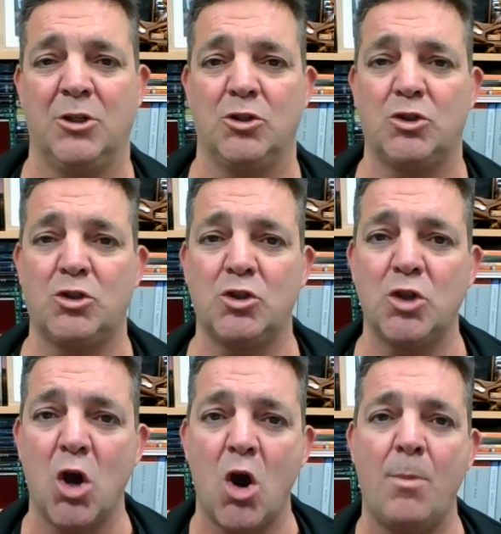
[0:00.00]

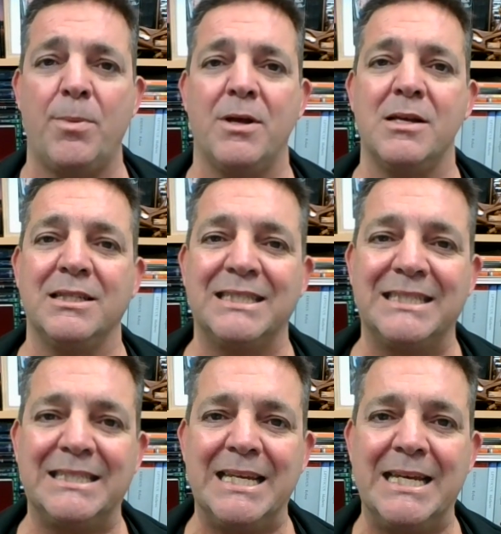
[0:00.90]
Stop
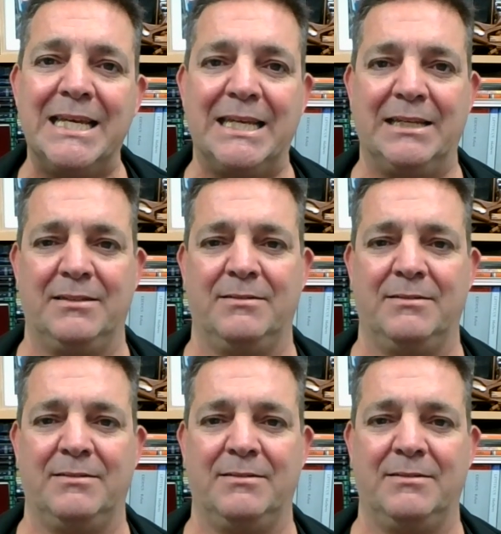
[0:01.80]
sinning.